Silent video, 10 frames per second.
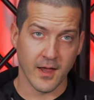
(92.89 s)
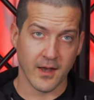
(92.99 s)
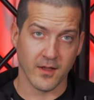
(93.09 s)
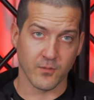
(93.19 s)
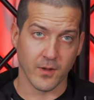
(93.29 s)

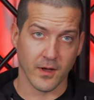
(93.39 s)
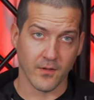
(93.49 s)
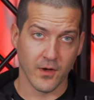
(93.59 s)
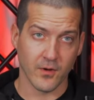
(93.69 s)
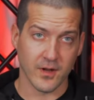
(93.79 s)
and as we all
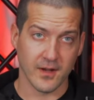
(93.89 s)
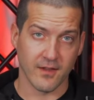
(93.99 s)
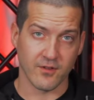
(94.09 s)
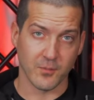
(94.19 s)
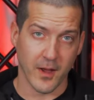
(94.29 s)
know,
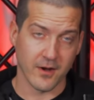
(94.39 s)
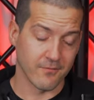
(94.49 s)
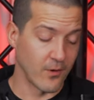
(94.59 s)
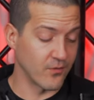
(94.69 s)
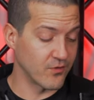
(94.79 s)
condenser
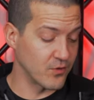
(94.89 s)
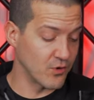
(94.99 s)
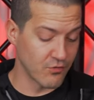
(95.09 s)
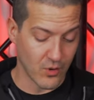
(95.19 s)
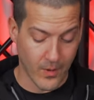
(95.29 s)
microphones do
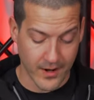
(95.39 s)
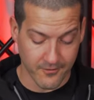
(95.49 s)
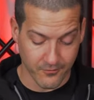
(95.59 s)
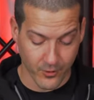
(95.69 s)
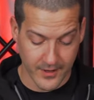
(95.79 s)
require
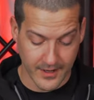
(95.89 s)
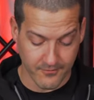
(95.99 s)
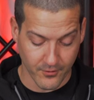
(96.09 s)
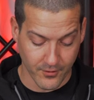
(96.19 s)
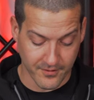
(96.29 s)
48
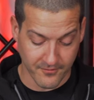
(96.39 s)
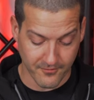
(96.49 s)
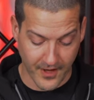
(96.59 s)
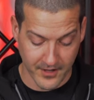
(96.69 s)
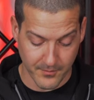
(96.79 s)
volts of
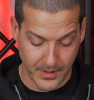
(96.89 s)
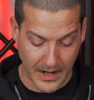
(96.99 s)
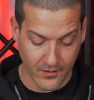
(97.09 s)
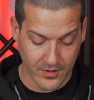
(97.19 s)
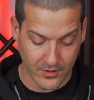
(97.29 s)
phantom
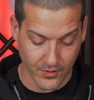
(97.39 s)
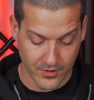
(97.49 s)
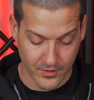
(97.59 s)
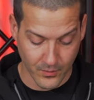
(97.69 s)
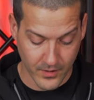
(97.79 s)
power in order
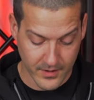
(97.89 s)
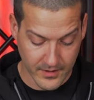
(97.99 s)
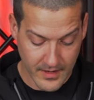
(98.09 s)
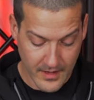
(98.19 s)
to work.